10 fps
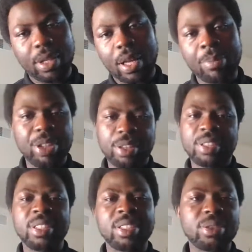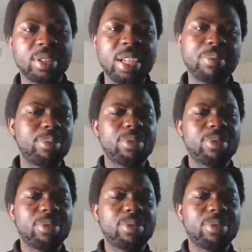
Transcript: I mean, it's easy to get. People